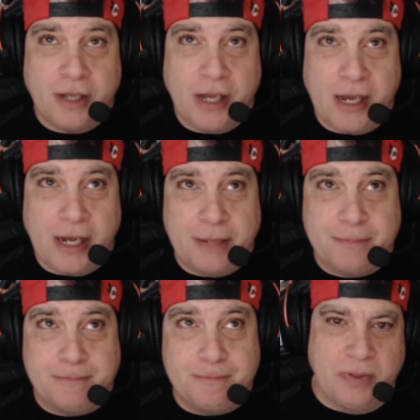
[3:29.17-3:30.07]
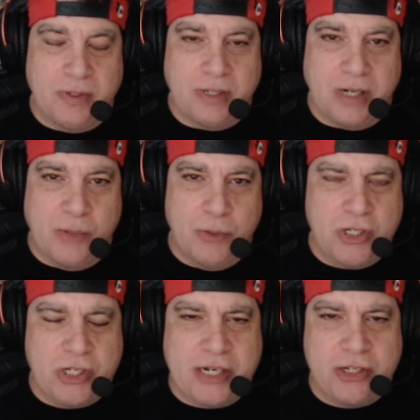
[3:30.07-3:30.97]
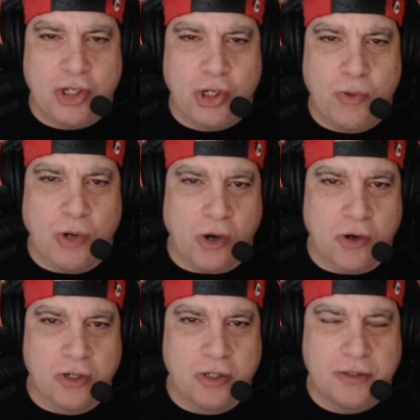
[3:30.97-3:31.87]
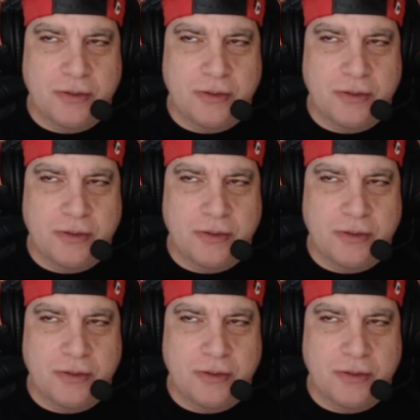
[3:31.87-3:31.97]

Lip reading: I wouldn't say too long,